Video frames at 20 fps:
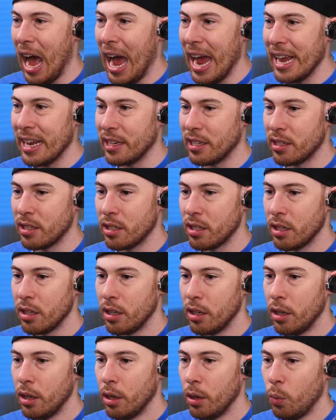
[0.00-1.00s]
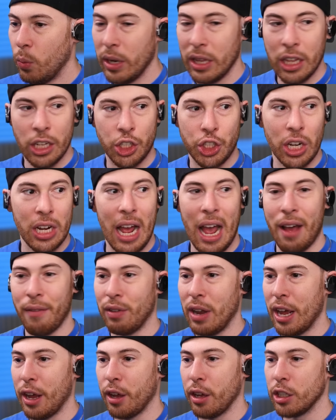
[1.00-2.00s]
ice. We legit have,
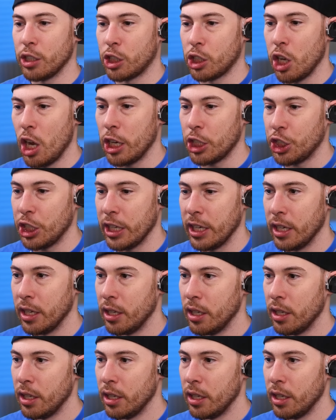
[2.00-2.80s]
like, slushy.